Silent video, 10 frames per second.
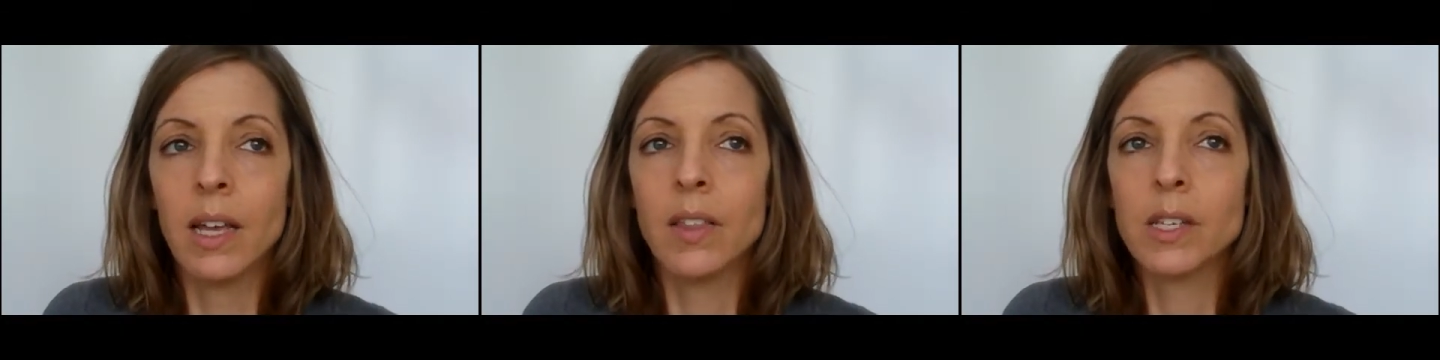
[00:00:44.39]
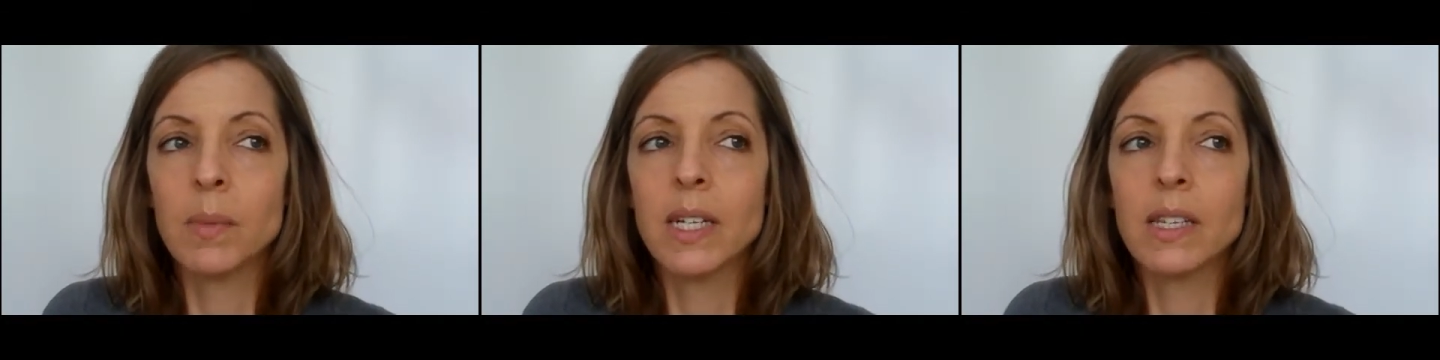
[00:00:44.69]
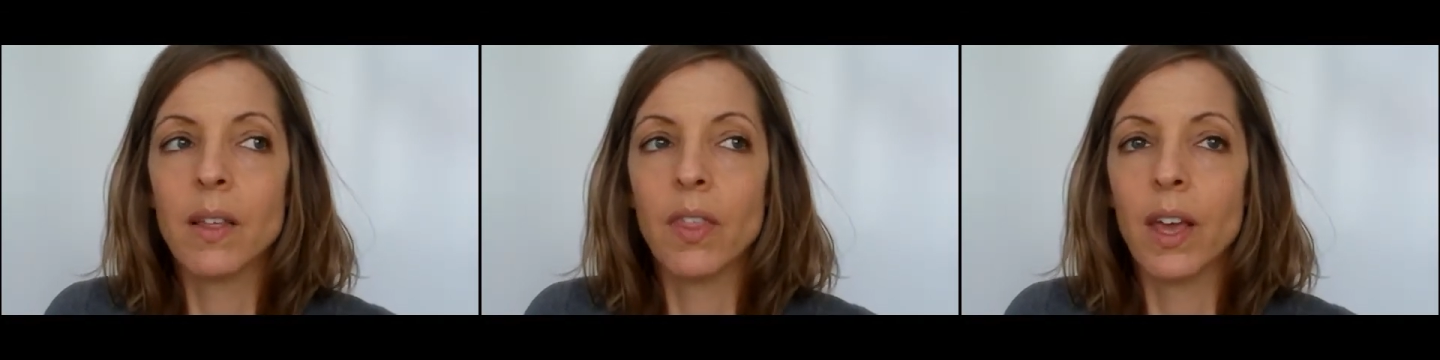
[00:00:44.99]
This
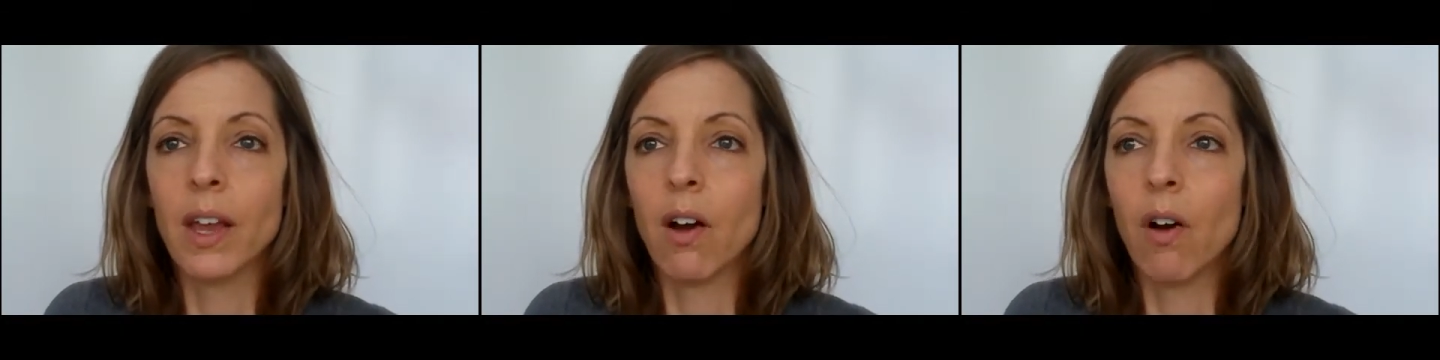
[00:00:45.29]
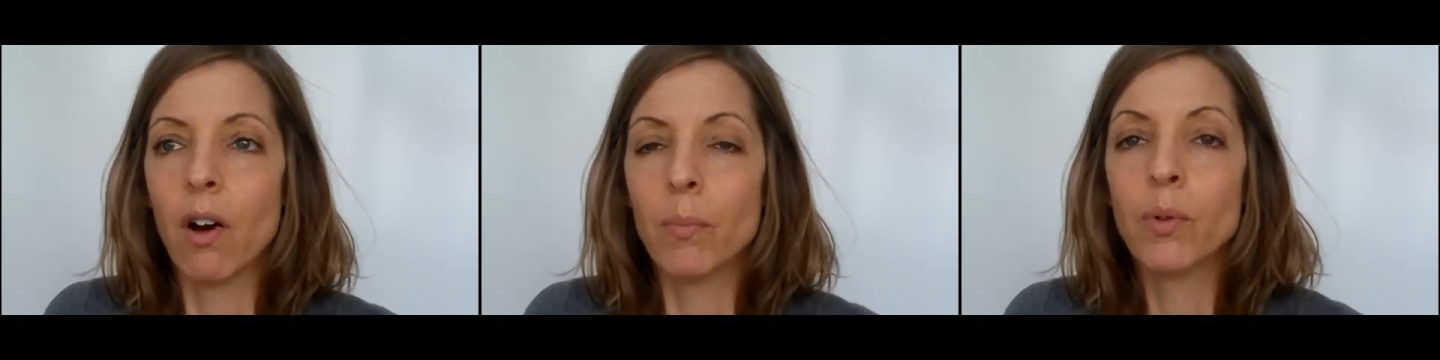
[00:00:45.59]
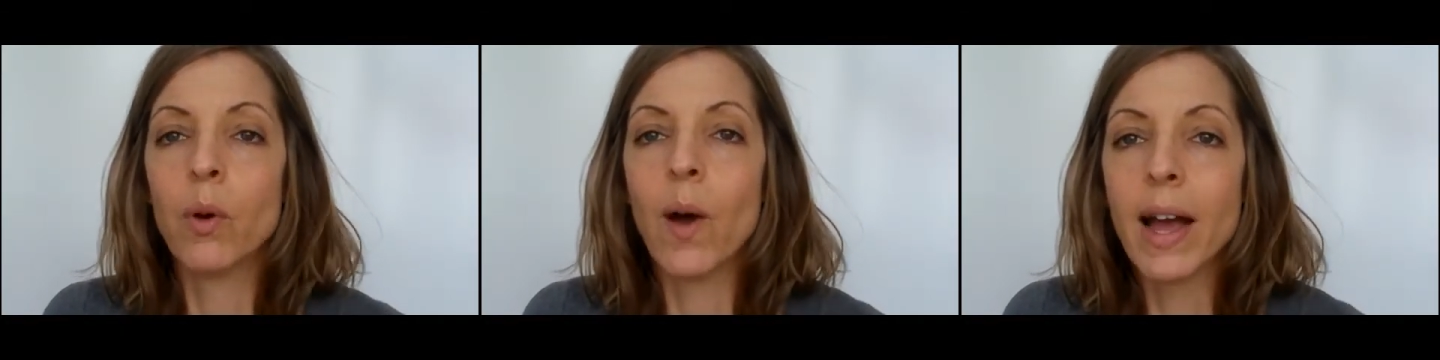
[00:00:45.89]
means that they are
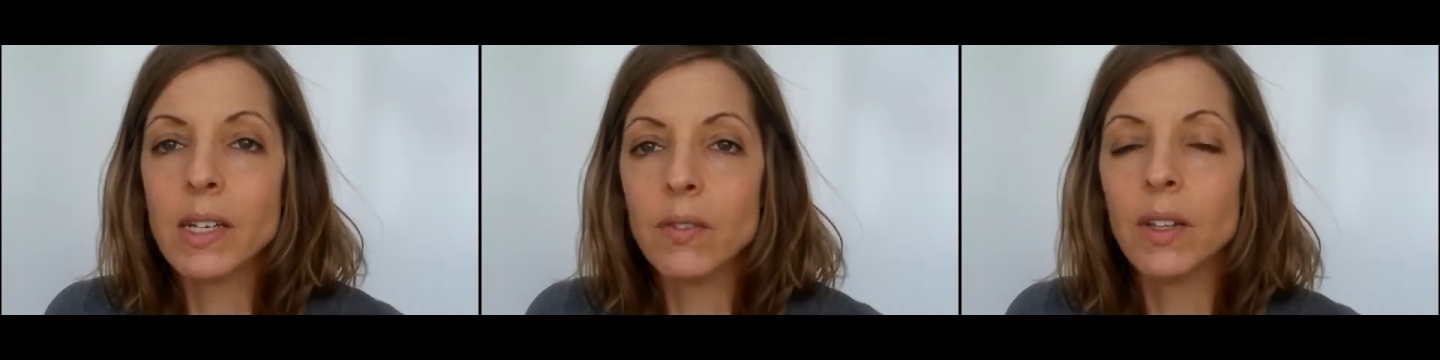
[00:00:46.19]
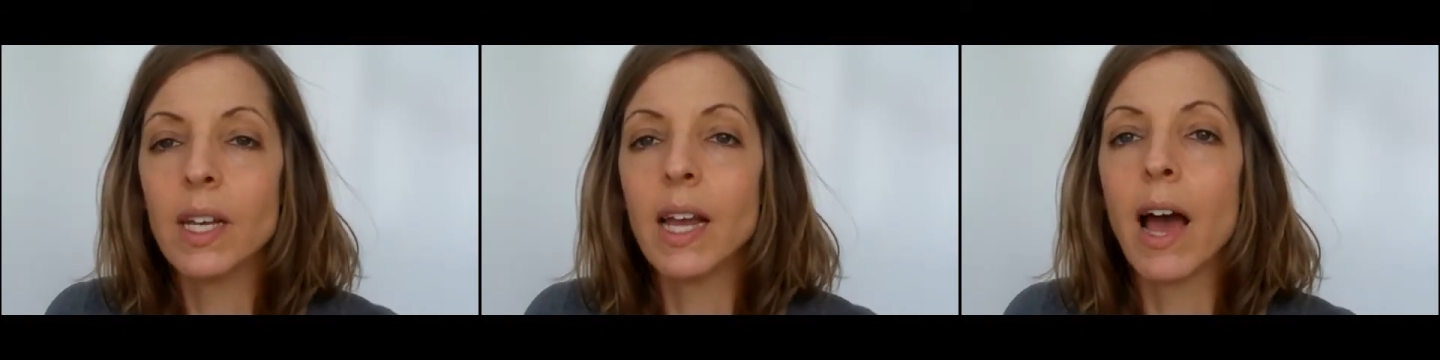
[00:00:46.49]
proactively